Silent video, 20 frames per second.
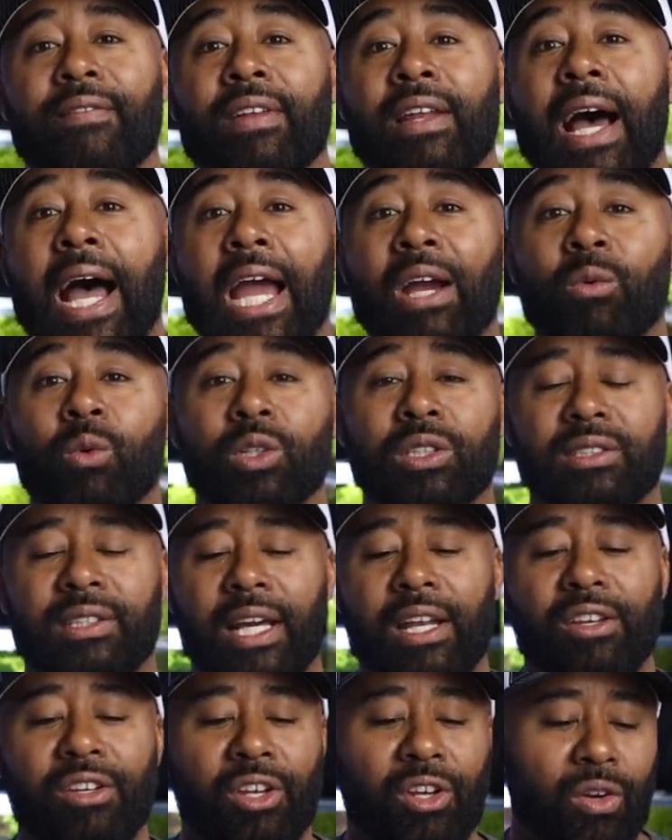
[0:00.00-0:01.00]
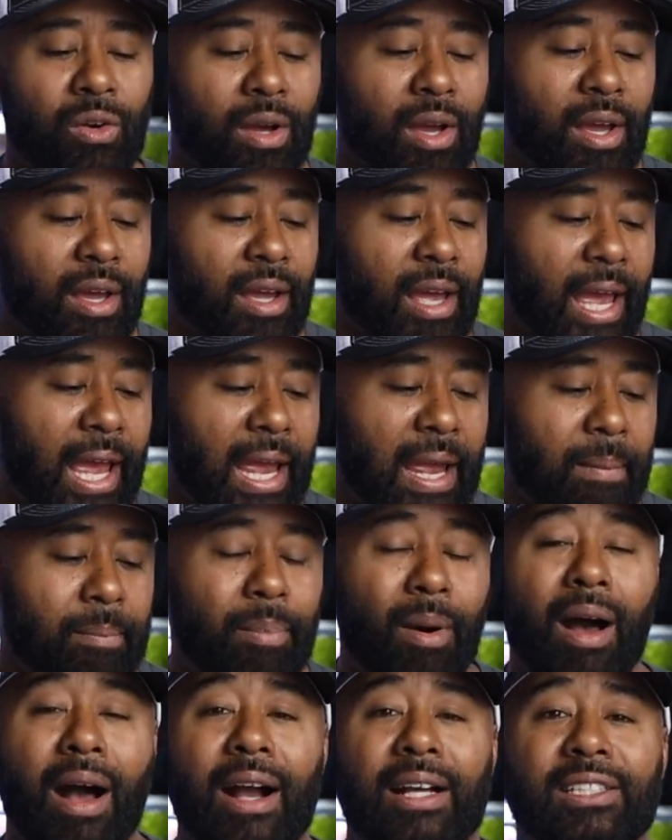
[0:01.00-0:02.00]
And I will send you a
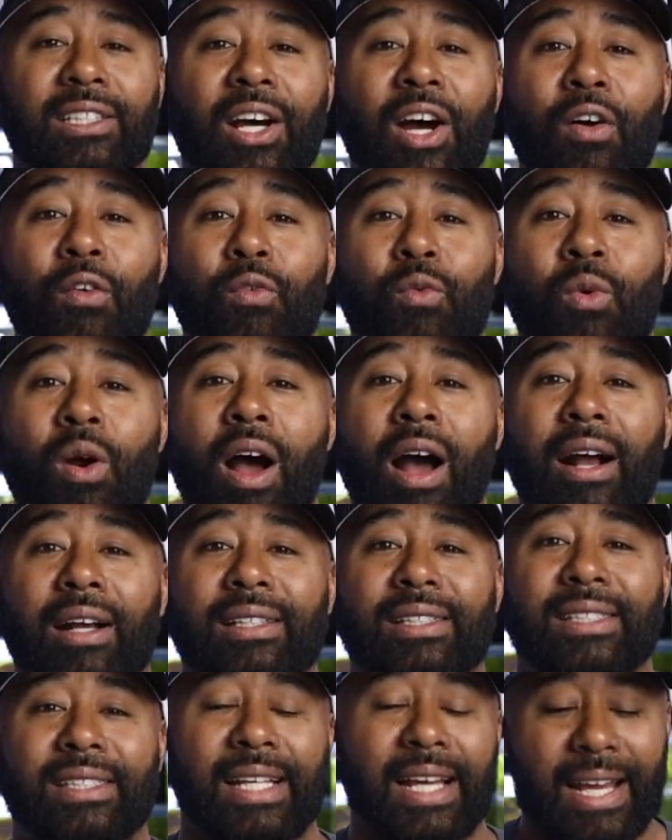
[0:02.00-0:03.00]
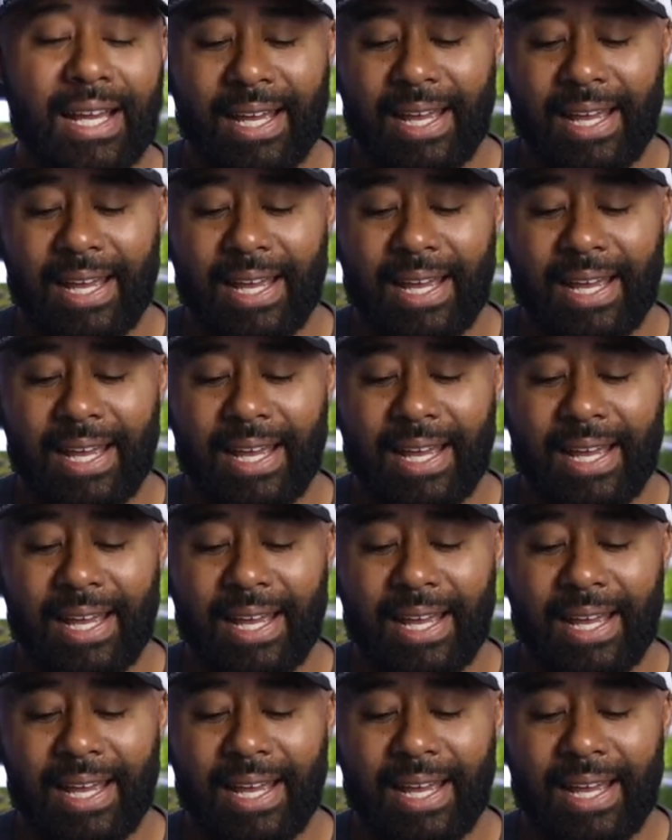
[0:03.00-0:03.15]
box of rocks.